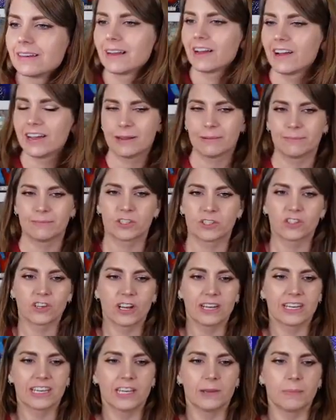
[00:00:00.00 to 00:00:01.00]
All right, I'm just
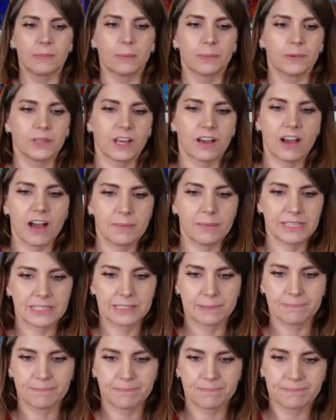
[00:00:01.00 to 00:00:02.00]
trying to keep up with the
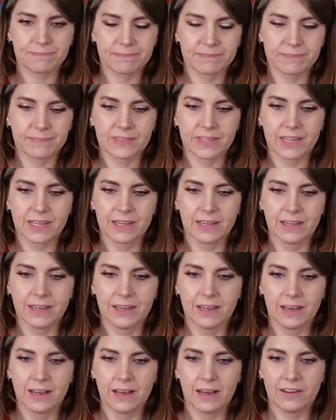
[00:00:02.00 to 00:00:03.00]
comments.
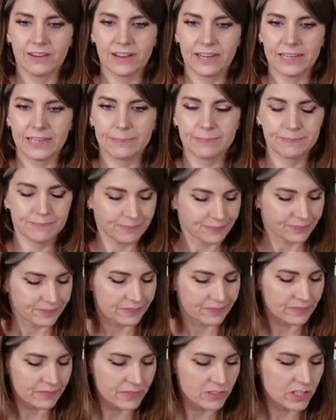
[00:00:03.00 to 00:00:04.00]
All righty,
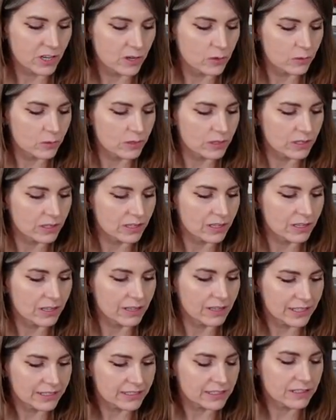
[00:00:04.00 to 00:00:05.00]
so
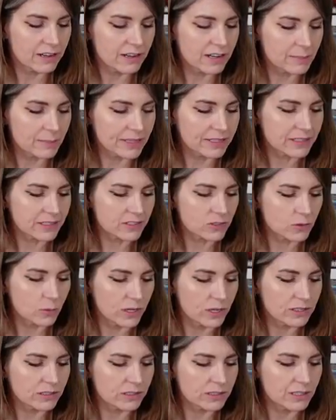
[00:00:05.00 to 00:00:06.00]
let's talk about this.
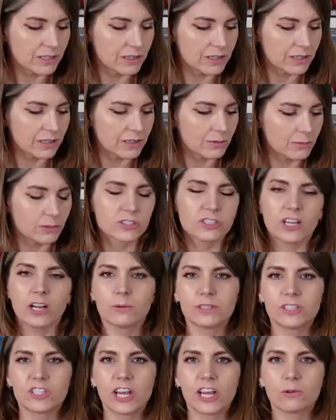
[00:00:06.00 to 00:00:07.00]
Well, we'll start
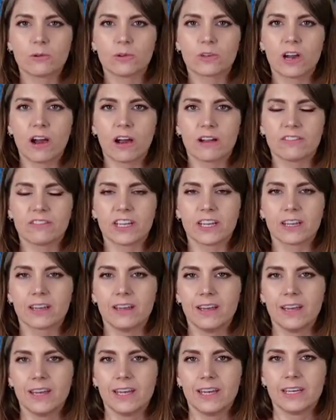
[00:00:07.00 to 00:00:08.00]
with general carving.
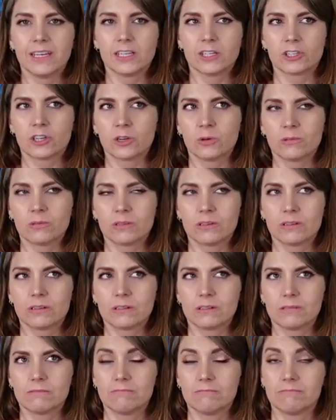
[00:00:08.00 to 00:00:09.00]
So
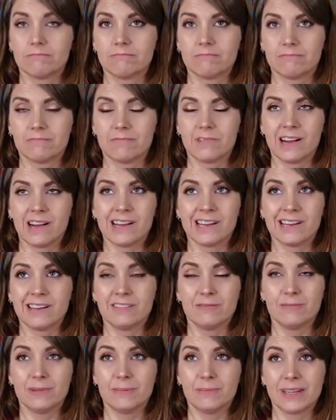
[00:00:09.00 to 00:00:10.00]

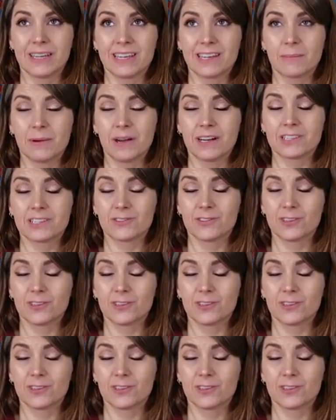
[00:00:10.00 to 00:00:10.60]
I've been making pots